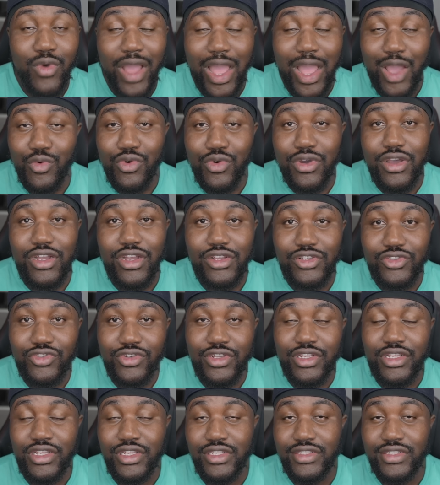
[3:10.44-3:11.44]
Wack
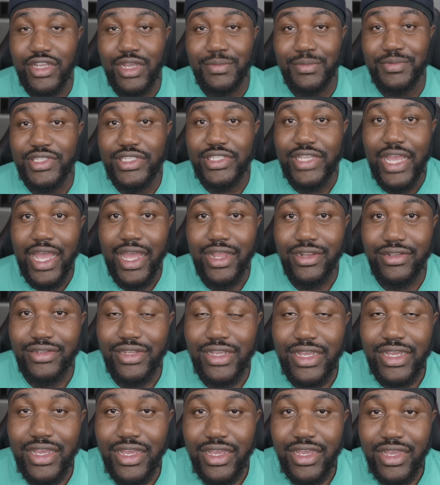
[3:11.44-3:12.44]
100 is upset.
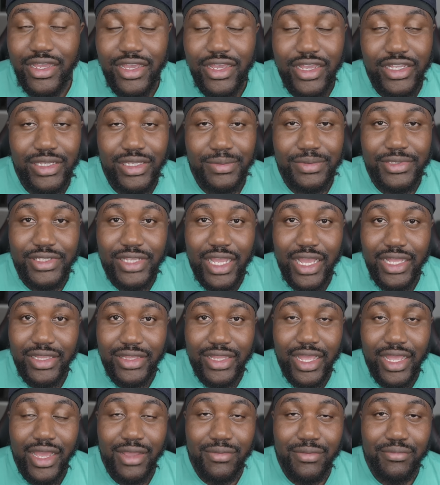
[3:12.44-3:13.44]
He's upset
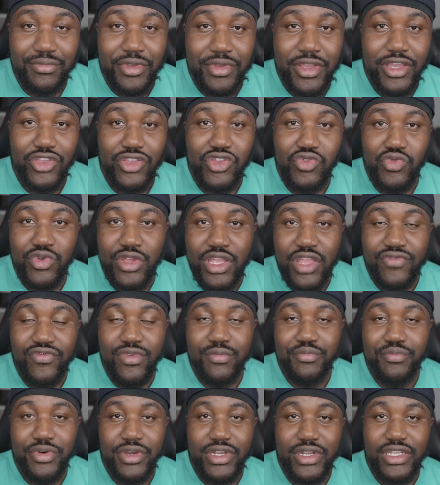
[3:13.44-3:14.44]
that Big U would
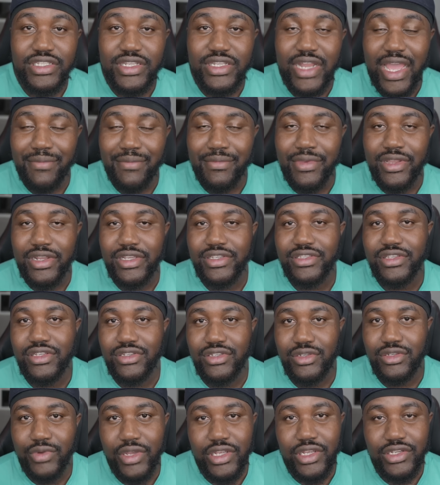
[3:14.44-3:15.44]
even put his name in this
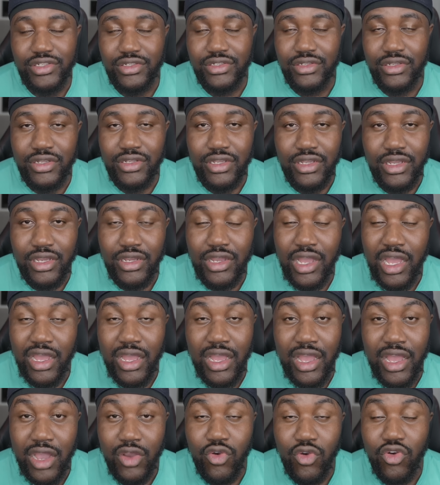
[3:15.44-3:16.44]
situation.
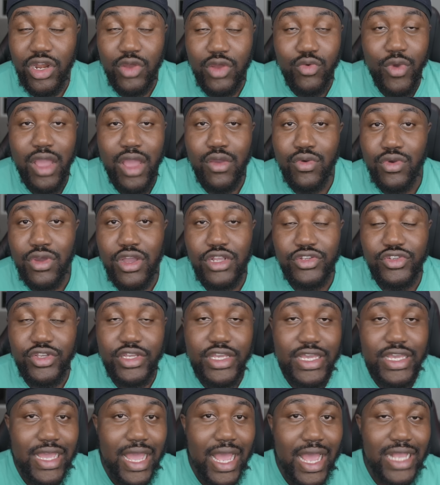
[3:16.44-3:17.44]
According to Wack 100,
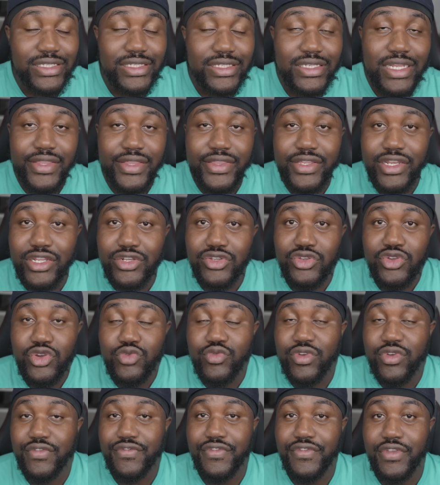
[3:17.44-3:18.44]
he has nothing to do
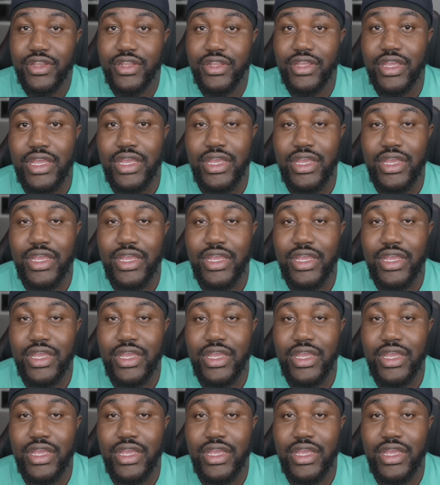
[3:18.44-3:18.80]
with it.